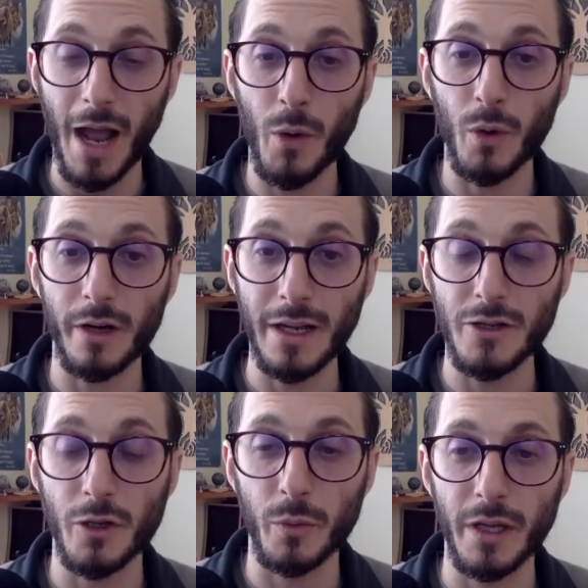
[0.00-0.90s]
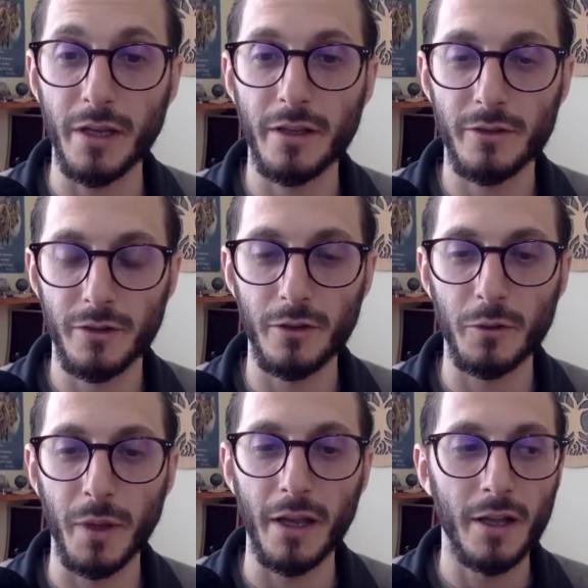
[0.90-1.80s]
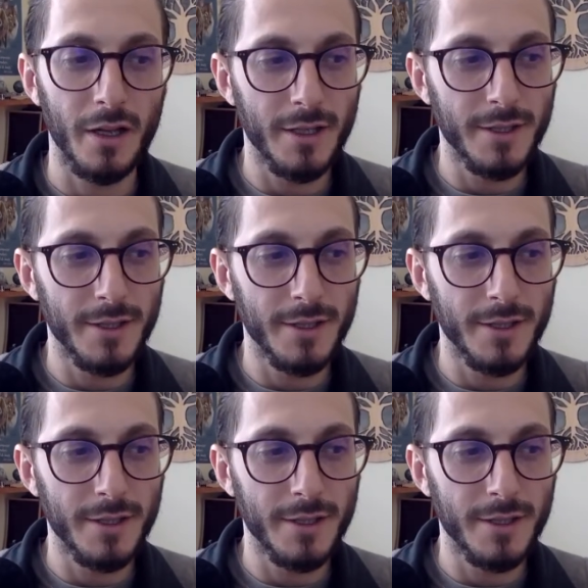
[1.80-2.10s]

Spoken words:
hour in your week, excuse me,